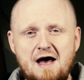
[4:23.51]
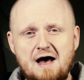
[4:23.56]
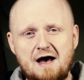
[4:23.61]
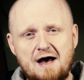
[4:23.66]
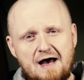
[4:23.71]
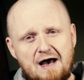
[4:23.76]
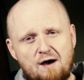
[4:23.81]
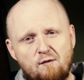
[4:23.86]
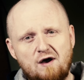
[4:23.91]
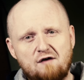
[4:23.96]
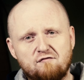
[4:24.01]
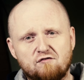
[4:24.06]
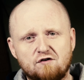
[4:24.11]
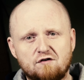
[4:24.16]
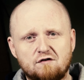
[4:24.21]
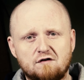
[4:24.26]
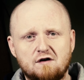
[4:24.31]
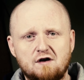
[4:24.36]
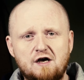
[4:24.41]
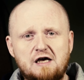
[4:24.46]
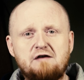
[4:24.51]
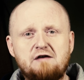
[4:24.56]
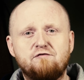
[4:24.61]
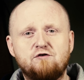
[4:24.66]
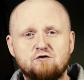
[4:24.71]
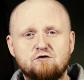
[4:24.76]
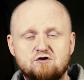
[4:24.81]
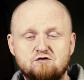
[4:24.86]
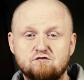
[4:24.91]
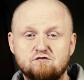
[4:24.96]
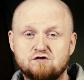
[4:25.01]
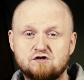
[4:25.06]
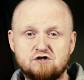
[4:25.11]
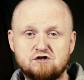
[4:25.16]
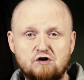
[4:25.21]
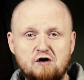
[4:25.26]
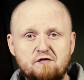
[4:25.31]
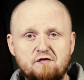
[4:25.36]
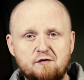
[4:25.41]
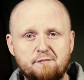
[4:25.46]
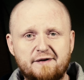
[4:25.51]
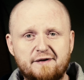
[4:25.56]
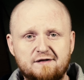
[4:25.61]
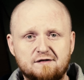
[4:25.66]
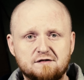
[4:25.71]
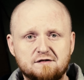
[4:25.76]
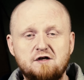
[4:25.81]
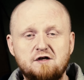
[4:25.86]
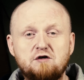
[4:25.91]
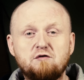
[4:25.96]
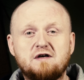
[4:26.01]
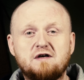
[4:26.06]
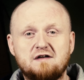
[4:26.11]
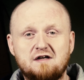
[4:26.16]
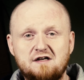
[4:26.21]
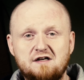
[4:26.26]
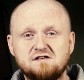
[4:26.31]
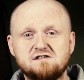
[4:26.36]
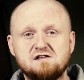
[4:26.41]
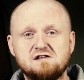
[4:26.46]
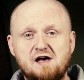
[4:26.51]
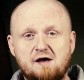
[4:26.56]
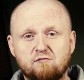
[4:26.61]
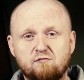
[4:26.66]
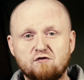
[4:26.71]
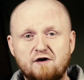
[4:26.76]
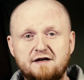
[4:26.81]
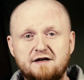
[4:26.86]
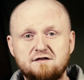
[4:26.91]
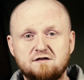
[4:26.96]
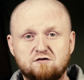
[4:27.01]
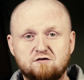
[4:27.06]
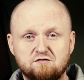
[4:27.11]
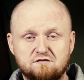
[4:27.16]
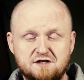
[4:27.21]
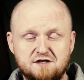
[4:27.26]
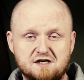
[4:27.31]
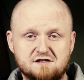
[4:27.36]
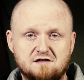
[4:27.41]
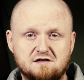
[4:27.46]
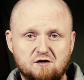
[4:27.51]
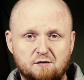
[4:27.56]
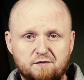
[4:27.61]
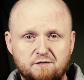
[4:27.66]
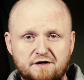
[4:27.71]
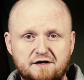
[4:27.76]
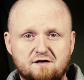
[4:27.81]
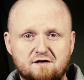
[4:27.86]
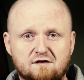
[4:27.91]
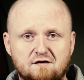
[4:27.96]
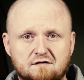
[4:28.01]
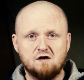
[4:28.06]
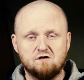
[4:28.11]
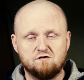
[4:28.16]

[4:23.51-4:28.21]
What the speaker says: However, if you choose server build, you can easily upgrade it to desktop later.